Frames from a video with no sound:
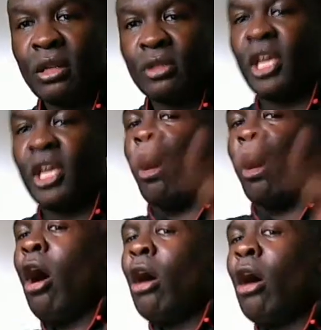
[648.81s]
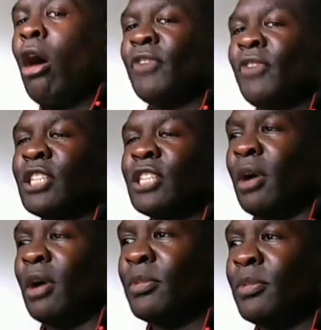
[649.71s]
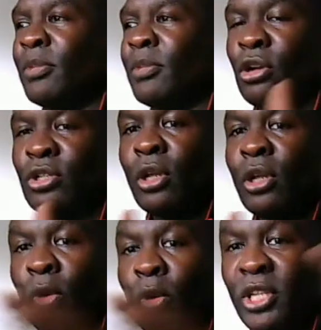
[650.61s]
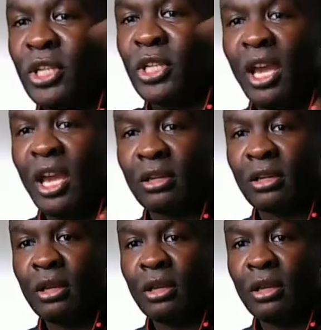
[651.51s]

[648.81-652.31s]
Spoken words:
then all of Elijah Muhammad's children would be together.